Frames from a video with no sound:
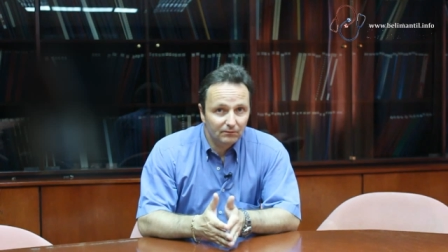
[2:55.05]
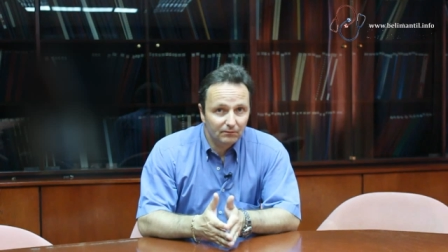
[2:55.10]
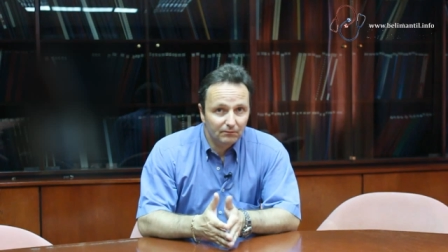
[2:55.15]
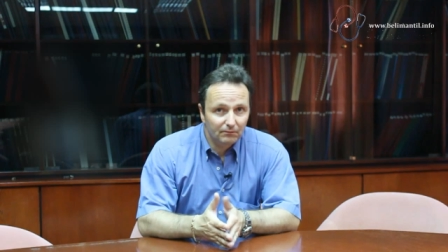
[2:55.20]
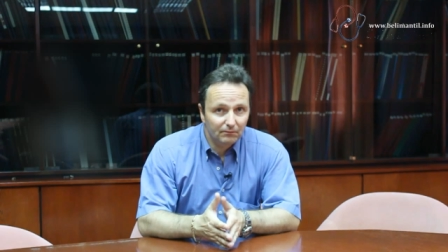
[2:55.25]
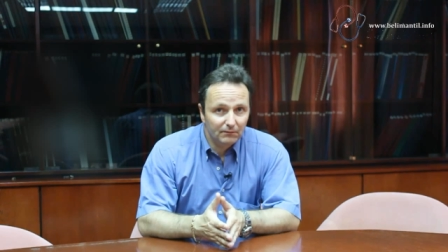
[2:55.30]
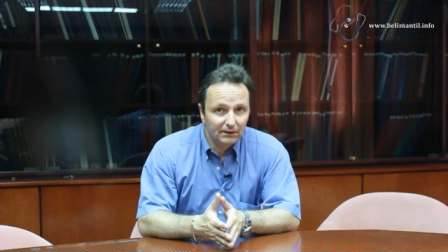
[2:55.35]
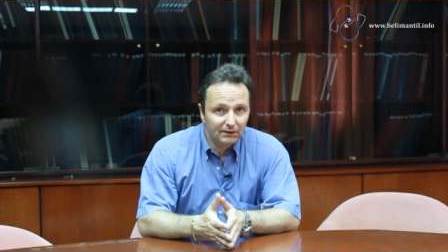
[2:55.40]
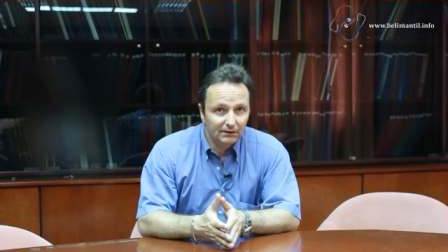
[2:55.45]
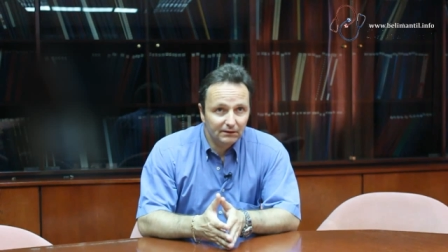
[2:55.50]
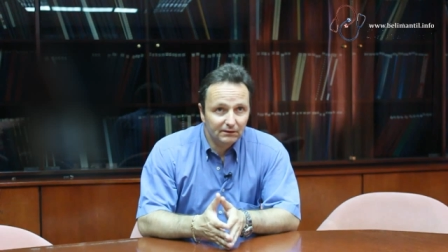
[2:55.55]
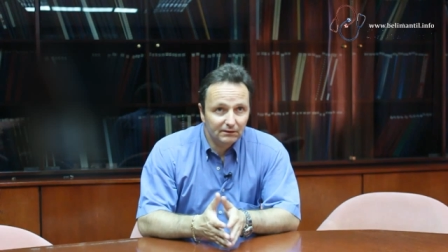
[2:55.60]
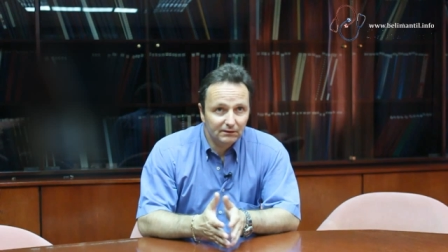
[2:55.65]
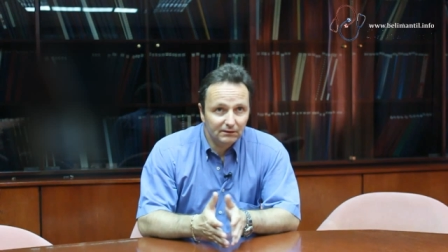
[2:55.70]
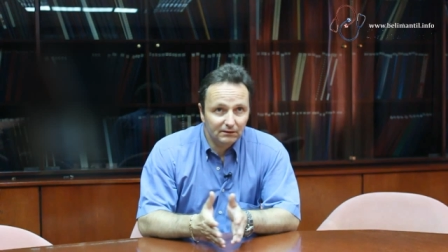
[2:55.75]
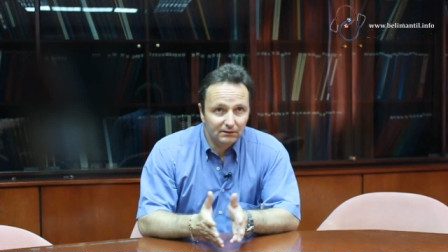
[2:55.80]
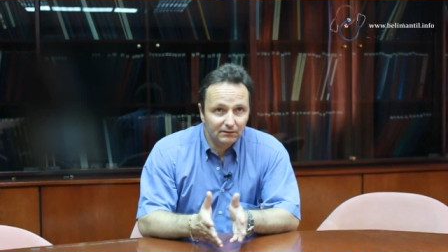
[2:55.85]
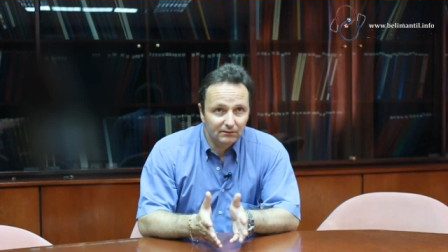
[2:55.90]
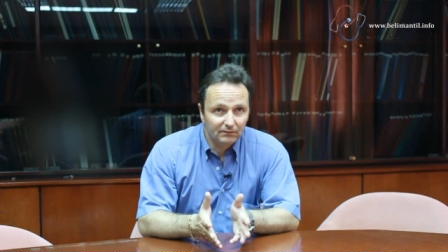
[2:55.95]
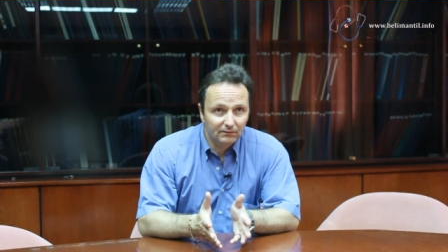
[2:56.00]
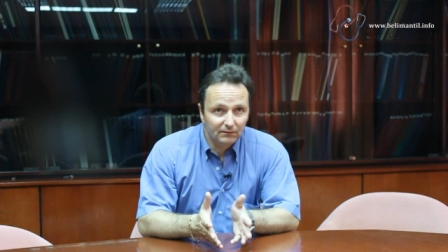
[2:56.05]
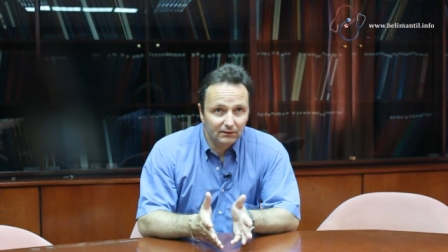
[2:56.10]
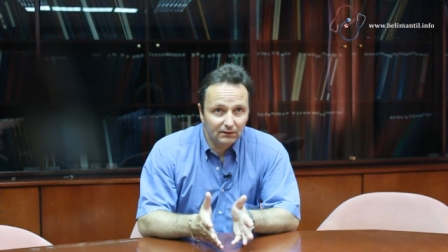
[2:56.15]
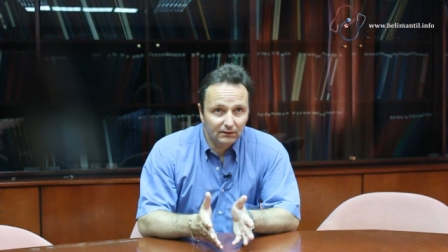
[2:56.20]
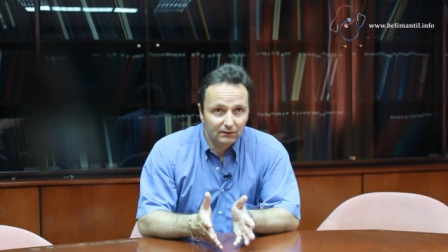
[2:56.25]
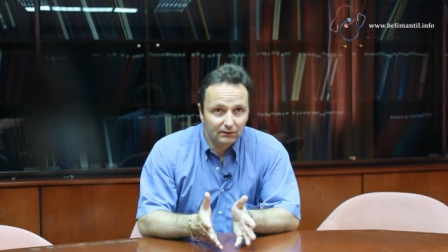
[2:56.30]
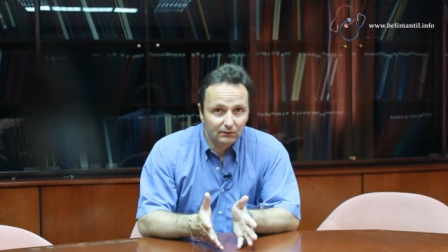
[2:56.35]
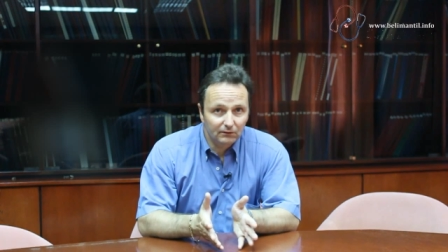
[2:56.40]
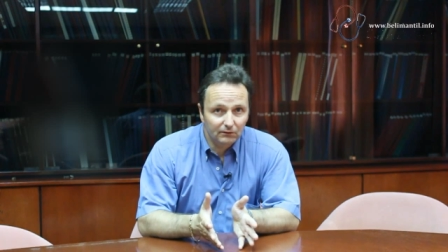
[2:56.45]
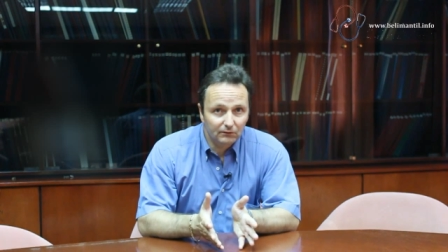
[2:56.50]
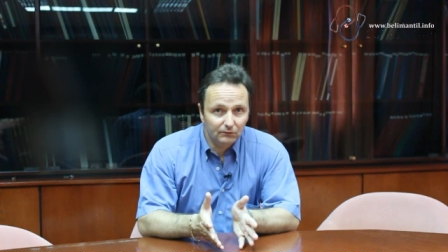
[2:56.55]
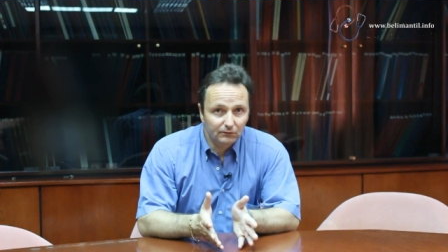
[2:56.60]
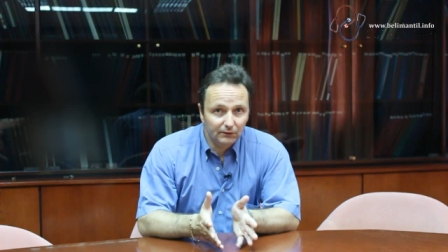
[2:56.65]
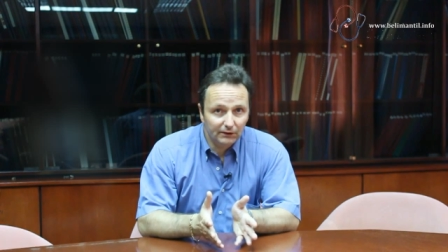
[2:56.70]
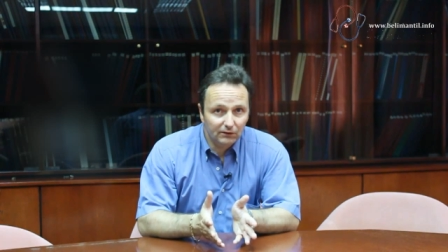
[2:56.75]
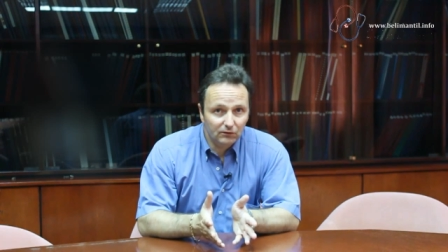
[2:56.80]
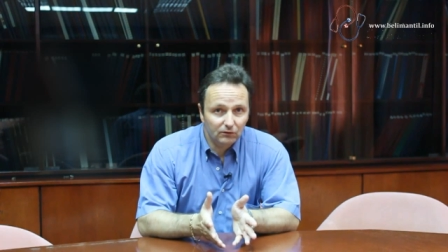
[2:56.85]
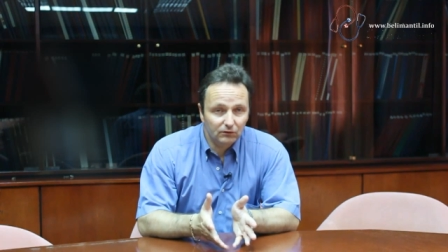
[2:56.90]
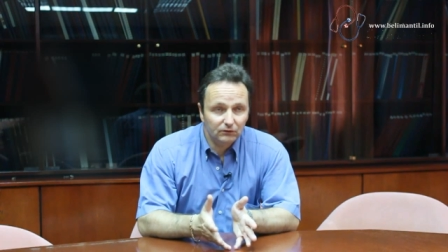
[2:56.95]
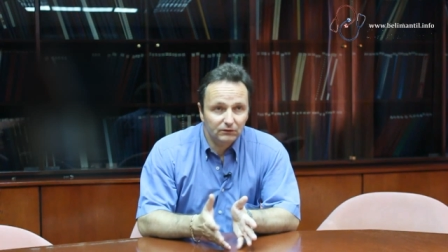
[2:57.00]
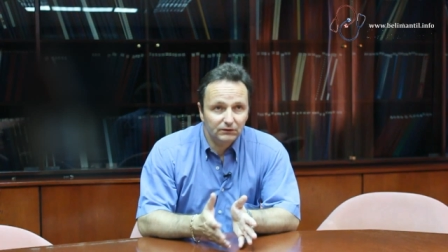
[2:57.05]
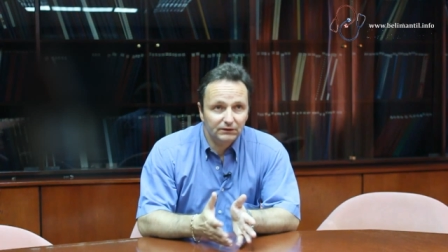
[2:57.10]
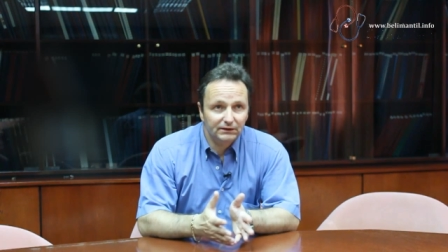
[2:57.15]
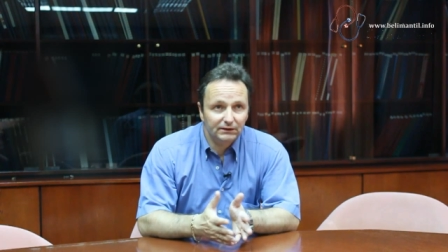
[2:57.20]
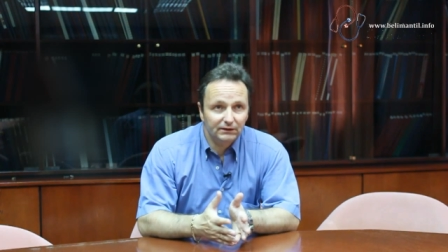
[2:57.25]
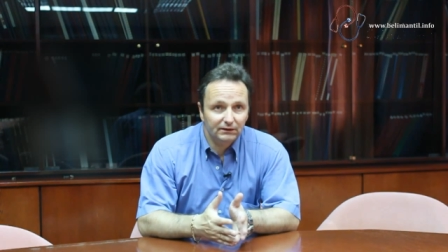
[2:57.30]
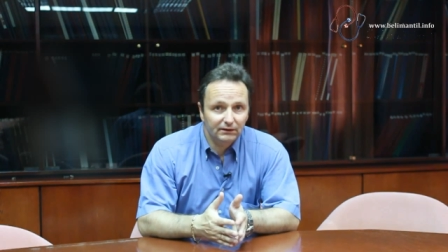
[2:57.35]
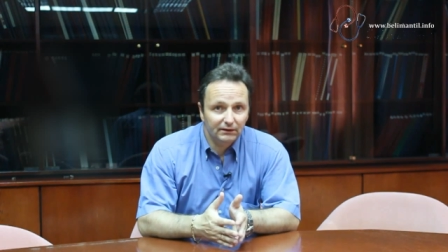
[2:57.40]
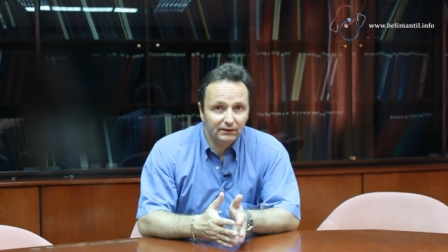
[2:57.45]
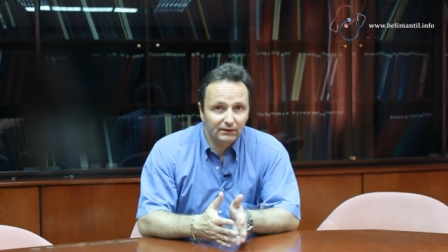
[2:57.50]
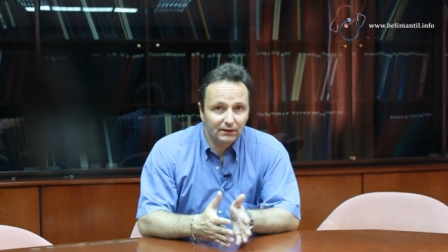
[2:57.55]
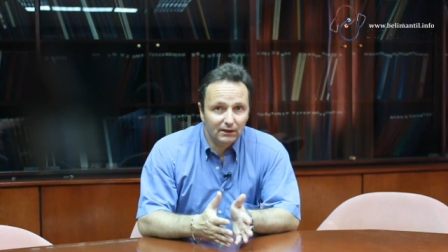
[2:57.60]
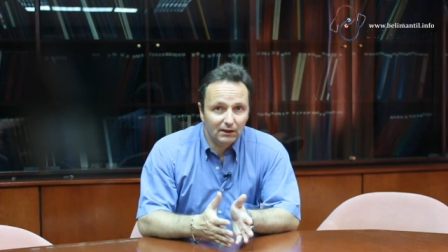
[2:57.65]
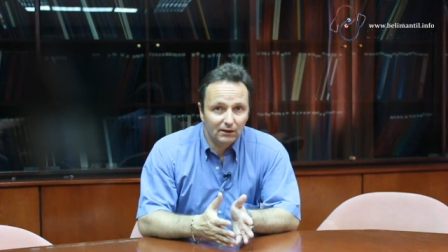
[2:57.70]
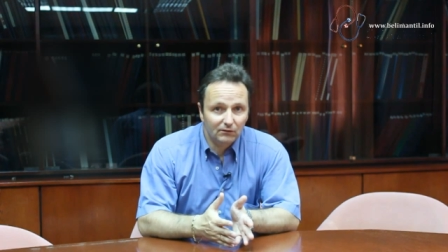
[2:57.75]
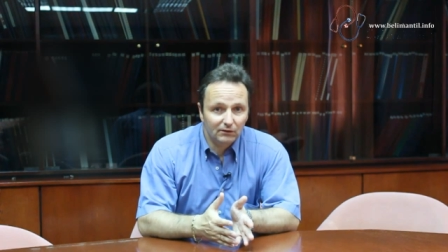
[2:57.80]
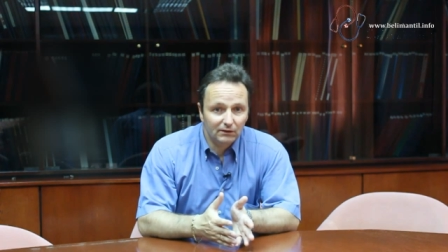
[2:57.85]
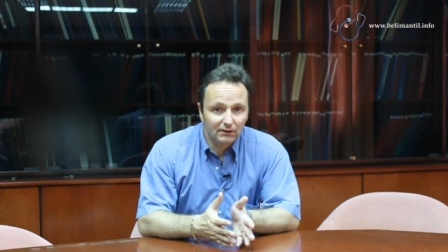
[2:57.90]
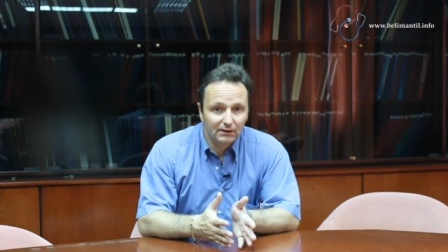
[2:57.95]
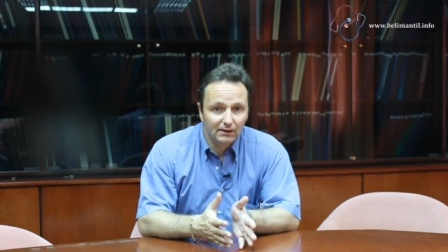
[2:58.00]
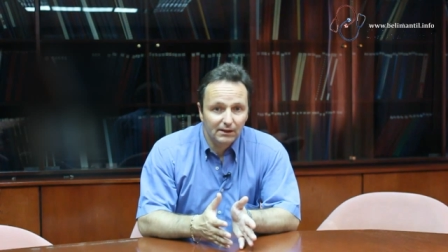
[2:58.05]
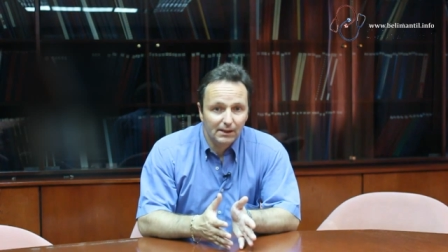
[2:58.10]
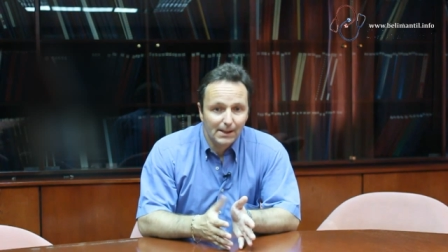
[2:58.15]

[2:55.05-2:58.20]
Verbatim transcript: medical records and at our